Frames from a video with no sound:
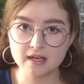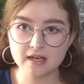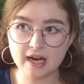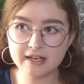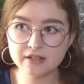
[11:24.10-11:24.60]

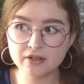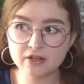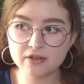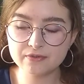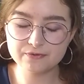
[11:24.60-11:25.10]
kind
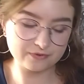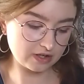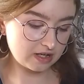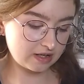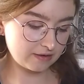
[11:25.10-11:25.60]
of
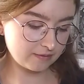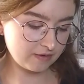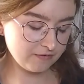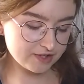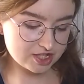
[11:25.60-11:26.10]

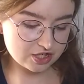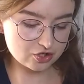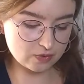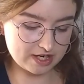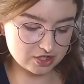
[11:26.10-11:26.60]
in this
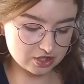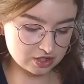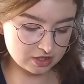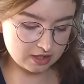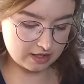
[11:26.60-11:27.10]
situation,